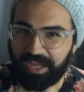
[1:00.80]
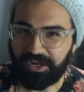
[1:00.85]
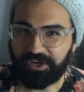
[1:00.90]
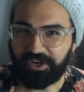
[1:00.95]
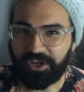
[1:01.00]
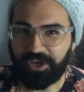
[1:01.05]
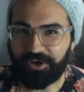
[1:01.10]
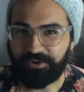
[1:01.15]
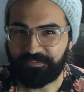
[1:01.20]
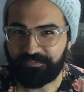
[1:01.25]
don't
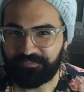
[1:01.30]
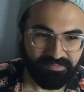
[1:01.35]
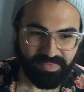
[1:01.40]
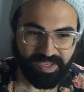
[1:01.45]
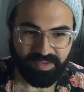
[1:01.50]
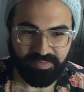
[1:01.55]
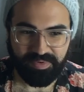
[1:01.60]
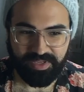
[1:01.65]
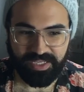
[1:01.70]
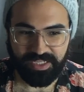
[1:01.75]
know.
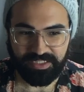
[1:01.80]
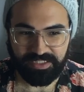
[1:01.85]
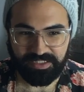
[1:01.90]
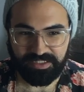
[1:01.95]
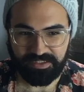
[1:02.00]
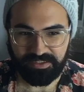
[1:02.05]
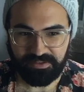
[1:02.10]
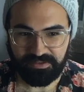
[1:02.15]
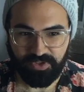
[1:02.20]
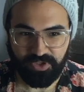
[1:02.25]
Maybe
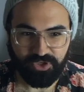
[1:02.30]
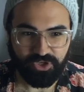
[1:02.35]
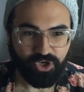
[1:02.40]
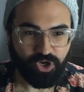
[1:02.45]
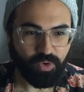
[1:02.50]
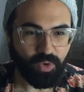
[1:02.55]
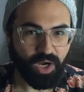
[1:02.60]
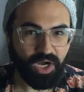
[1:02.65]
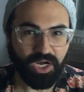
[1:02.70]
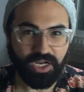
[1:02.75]
it's the
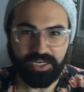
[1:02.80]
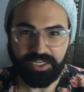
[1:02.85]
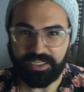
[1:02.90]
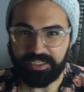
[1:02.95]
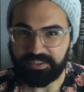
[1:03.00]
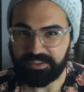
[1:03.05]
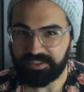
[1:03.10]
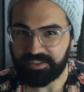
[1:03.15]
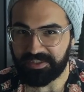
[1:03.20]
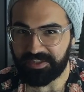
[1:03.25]
no
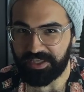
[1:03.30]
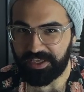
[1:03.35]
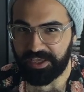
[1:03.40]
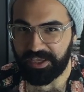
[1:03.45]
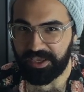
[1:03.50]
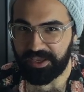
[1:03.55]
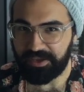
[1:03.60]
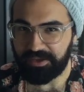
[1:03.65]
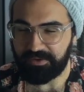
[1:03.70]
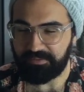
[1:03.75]
audience
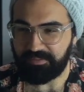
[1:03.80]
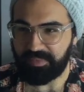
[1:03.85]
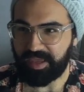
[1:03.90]
thing,